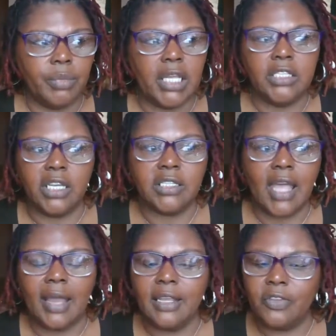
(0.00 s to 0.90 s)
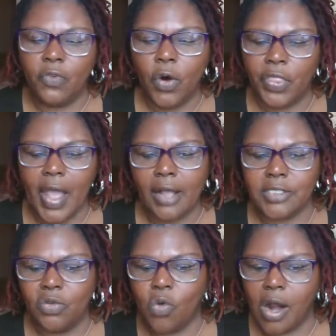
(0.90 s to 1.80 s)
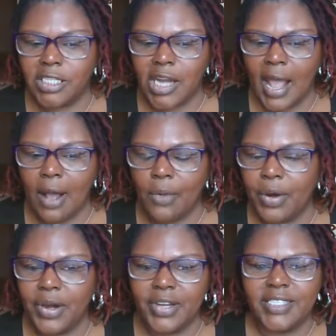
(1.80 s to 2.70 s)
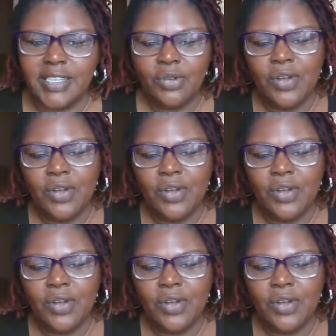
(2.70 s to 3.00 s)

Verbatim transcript: He just got his four thousand watch hours.